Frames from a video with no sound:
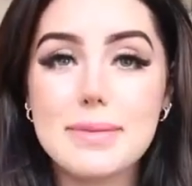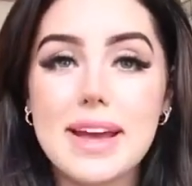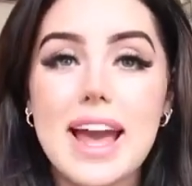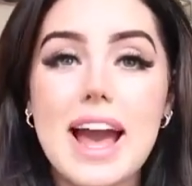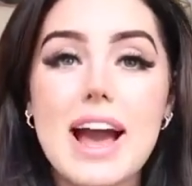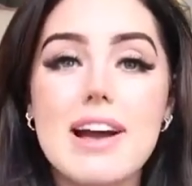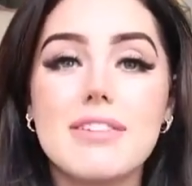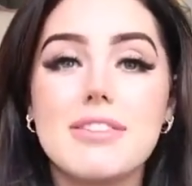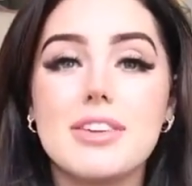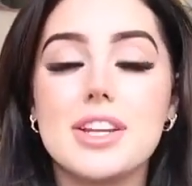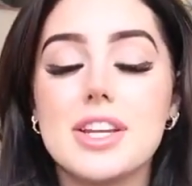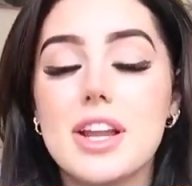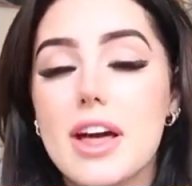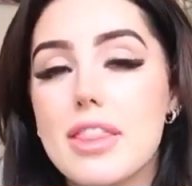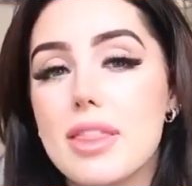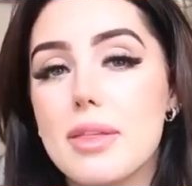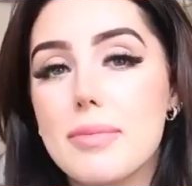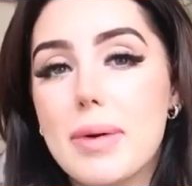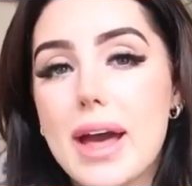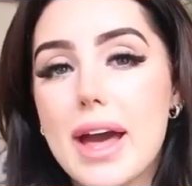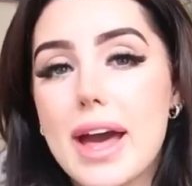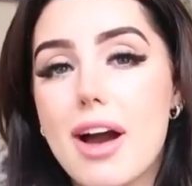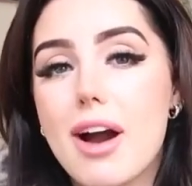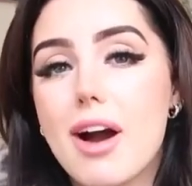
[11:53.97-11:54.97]
I have another
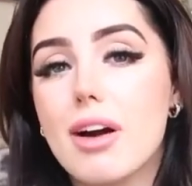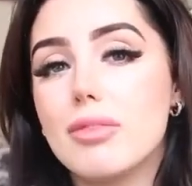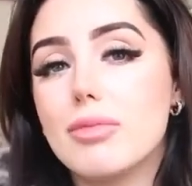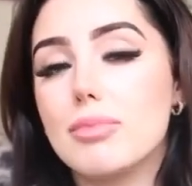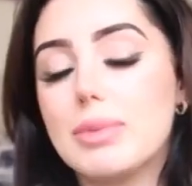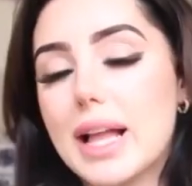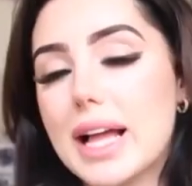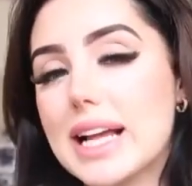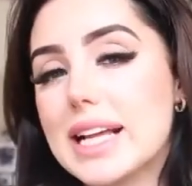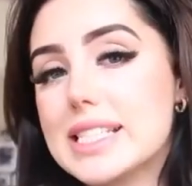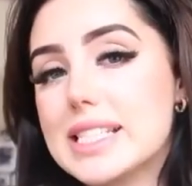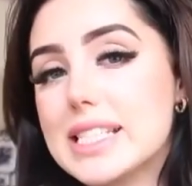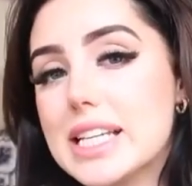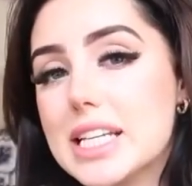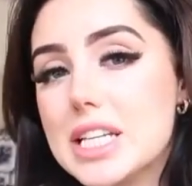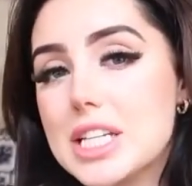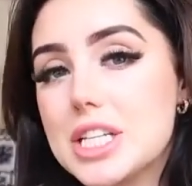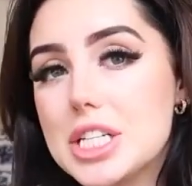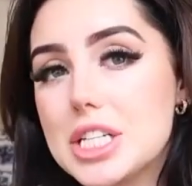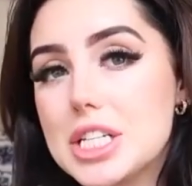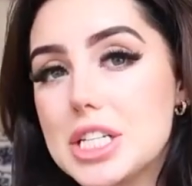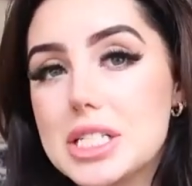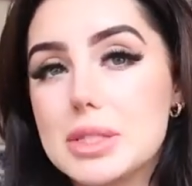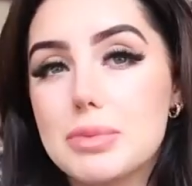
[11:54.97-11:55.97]
pair of black skinny
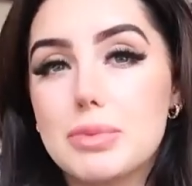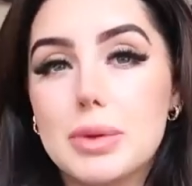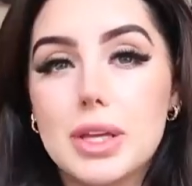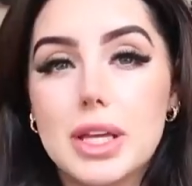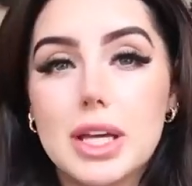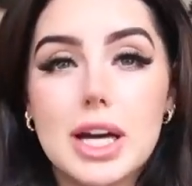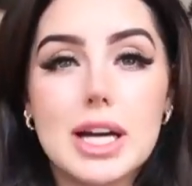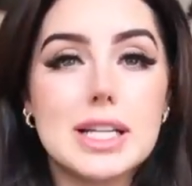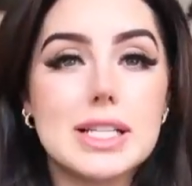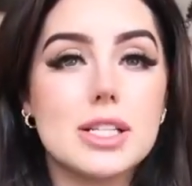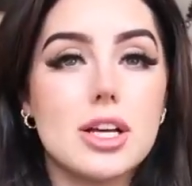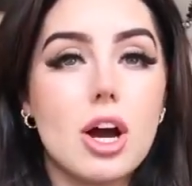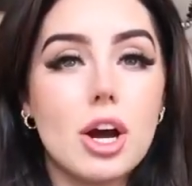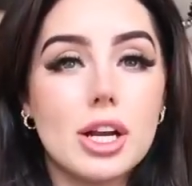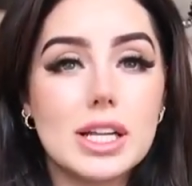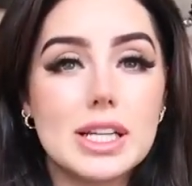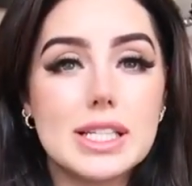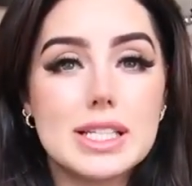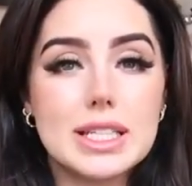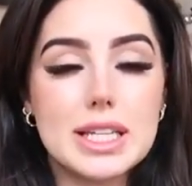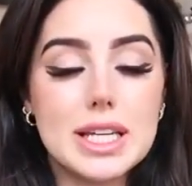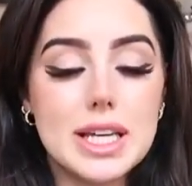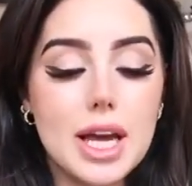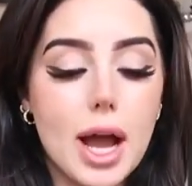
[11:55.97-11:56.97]
jeans because
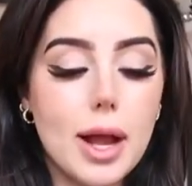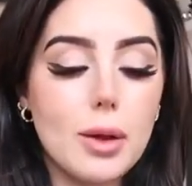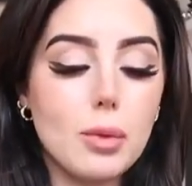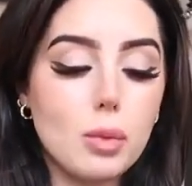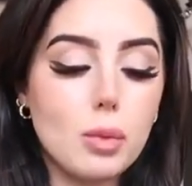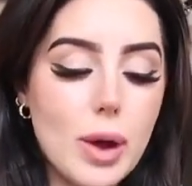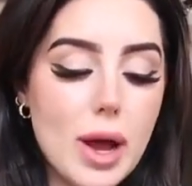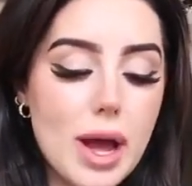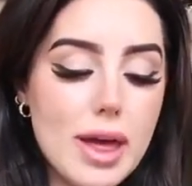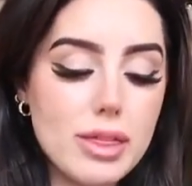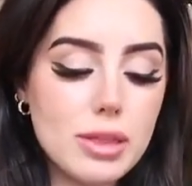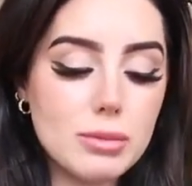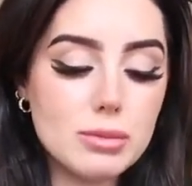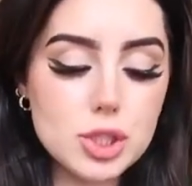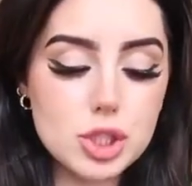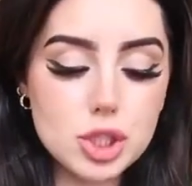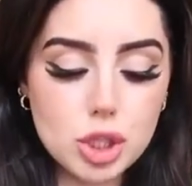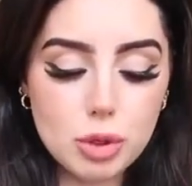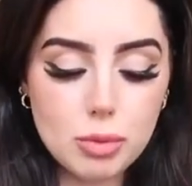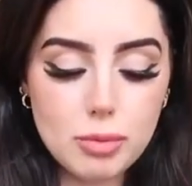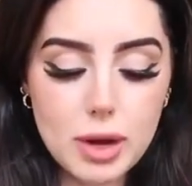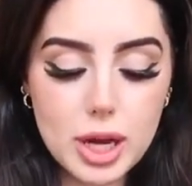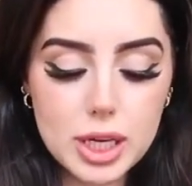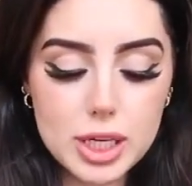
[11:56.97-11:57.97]
honestly, I wear them
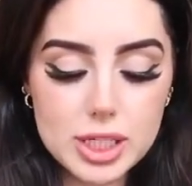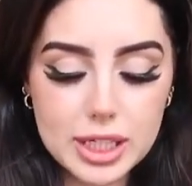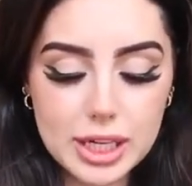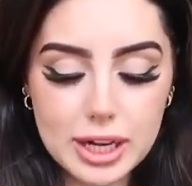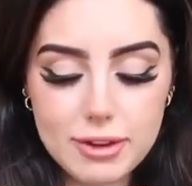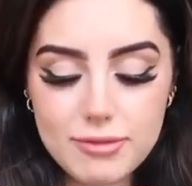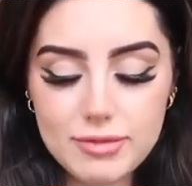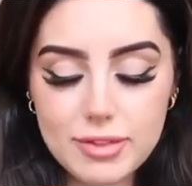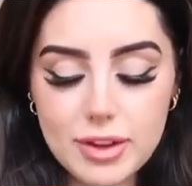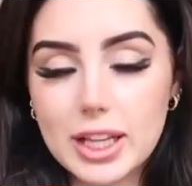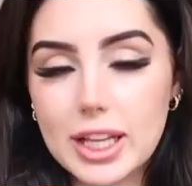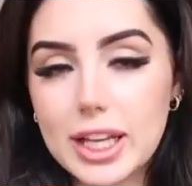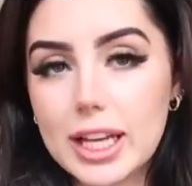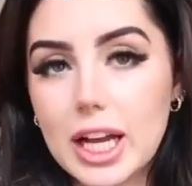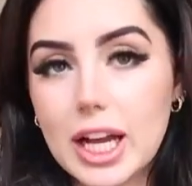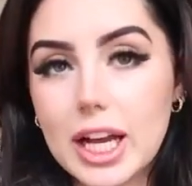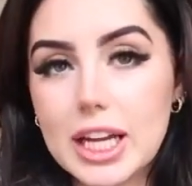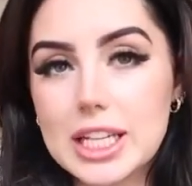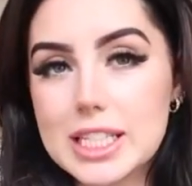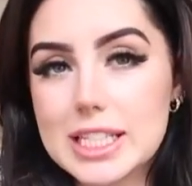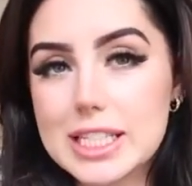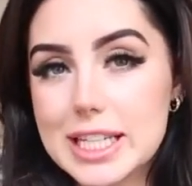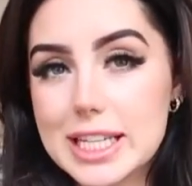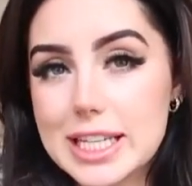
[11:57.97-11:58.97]
so much that I felt like
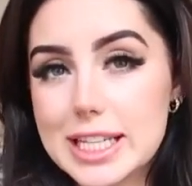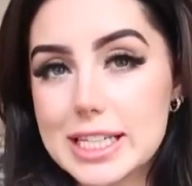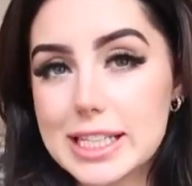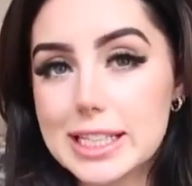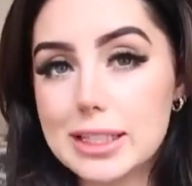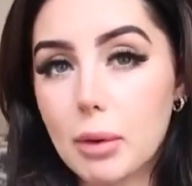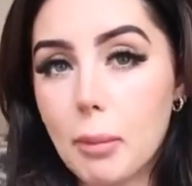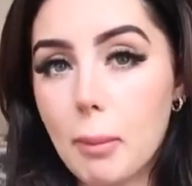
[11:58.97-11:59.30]
I just needed